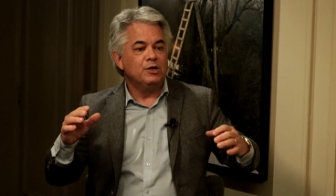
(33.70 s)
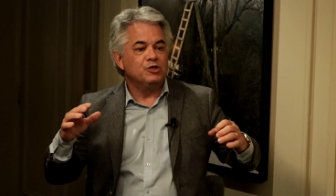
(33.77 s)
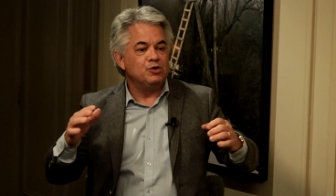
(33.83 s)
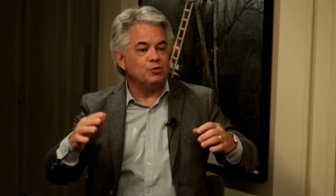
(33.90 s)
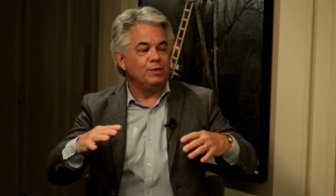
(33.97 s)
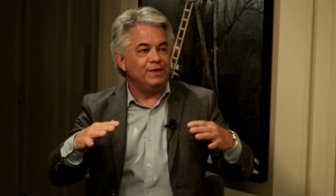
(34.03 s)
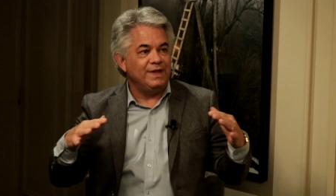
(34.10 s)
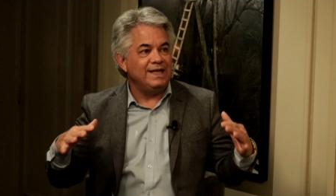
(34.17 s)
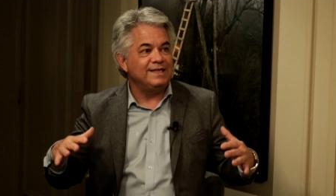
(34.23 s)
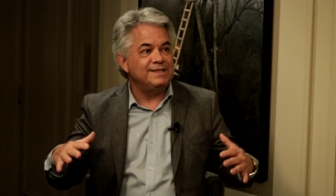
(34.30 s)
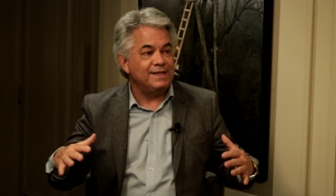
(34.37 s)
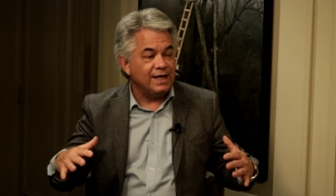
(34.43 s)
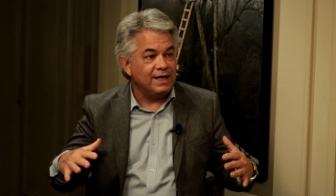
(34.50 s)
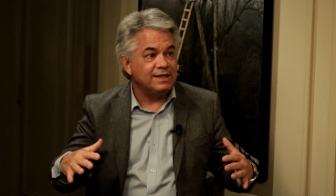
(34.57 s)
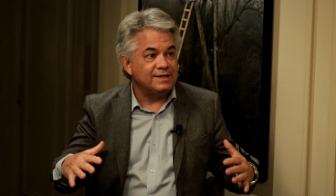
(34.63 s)
So when these
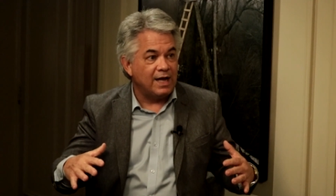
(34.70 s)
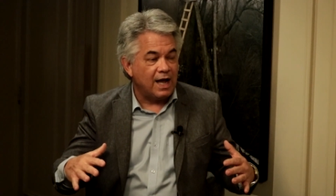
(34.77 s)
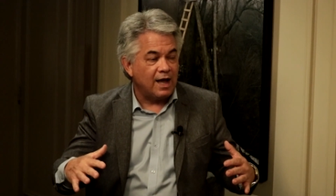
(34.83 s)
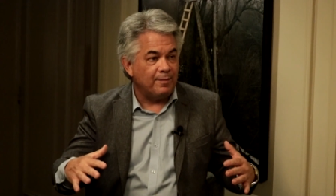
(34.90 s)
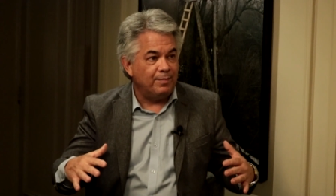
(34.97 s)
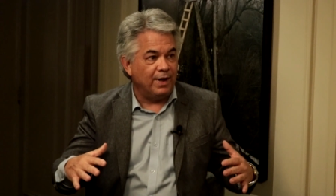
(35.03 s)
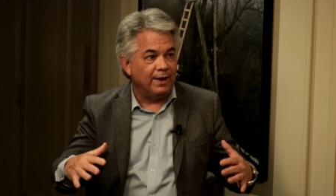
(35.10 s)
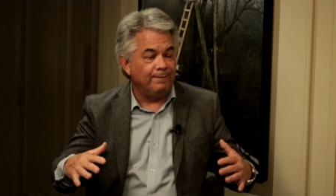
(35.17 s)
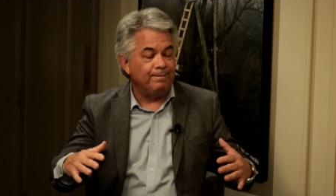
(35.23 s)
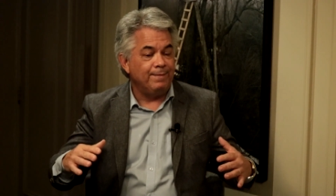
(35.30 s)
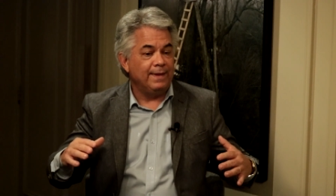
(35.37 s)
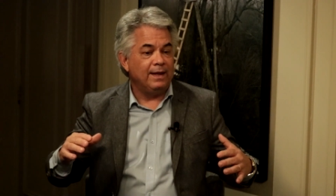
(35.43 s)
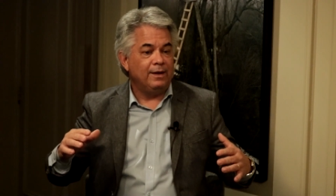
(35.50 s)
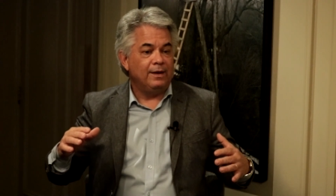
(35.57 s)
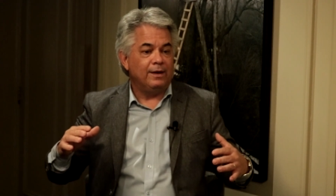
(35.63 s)
things happen,
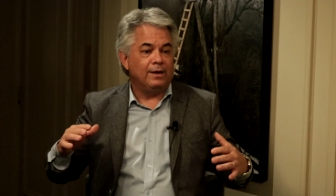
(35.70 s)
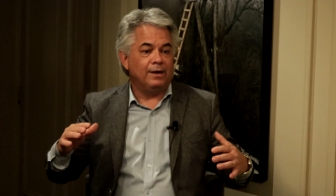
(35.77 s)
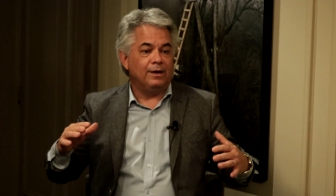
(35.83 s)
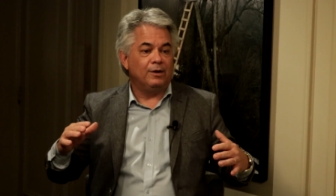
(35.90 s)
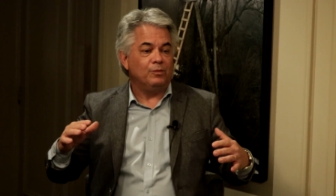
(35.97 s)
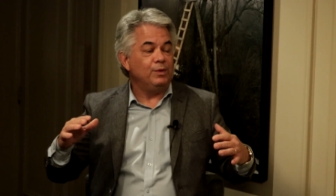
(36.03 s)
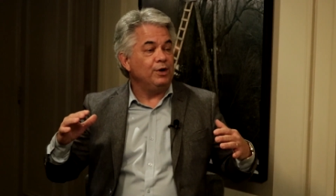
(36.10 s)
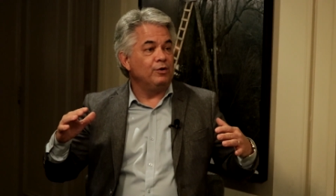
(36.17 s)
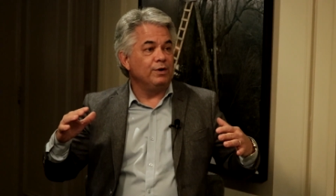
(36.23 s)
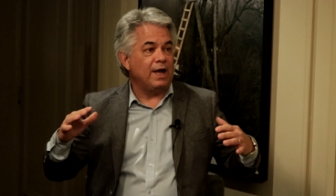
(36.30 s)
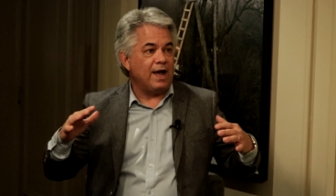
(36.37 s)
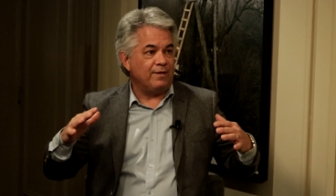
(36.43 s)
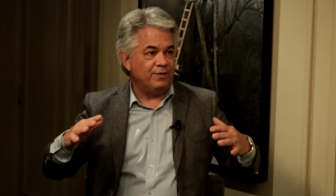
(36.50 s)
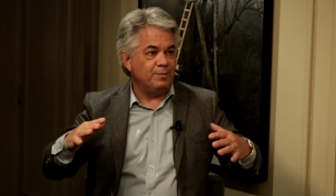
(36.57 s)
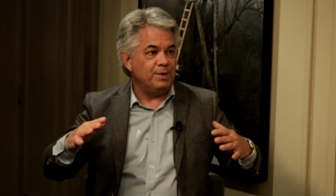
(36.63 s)
uh, we don't
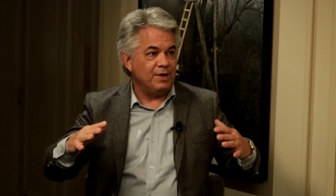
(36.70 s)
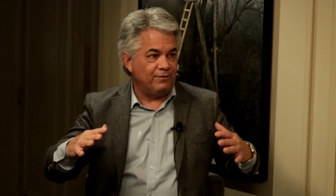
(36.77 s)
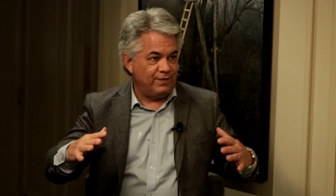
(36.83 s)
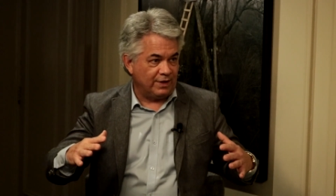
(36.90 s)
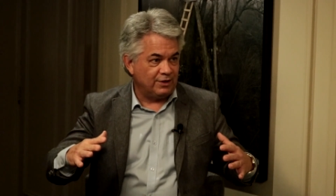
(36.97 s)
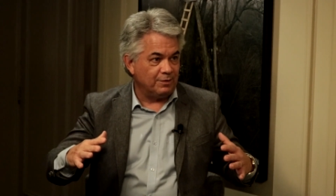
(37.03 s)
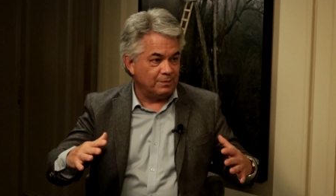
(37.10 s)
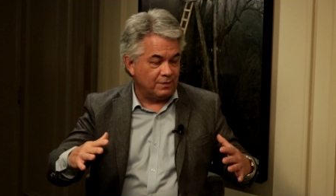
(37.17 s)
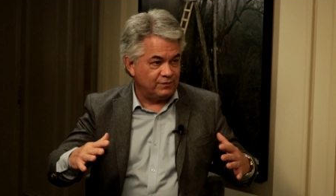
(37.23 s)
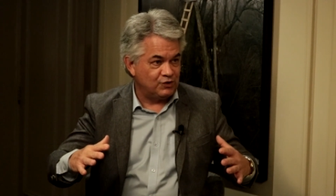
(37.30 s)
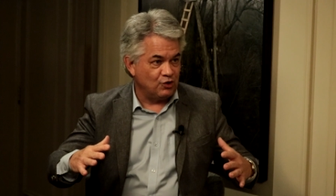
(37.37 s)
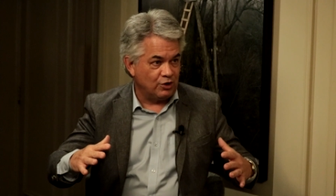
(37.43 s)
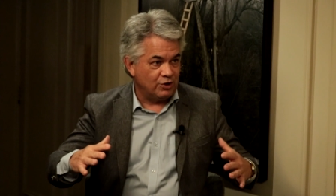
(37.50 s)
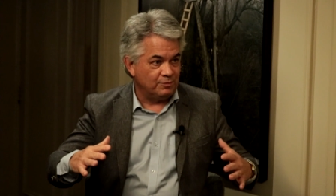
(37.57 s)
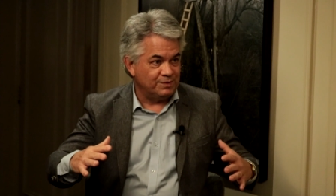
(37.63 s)
have to be a victim of
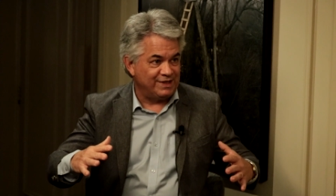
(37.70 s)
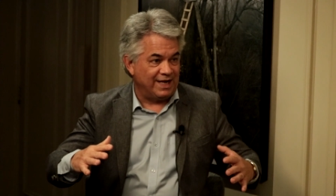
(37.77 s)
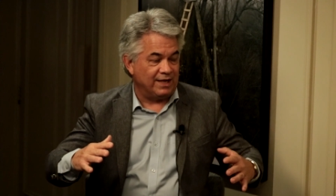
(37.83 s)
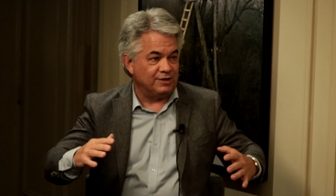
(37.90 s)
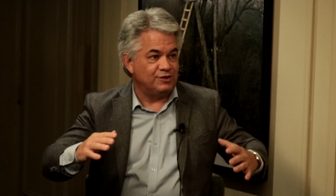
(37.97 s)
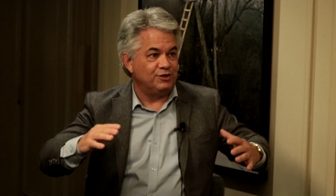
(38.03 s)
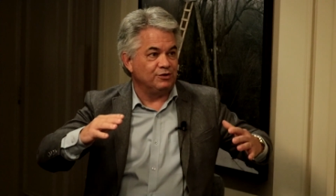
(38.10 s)
circumstance.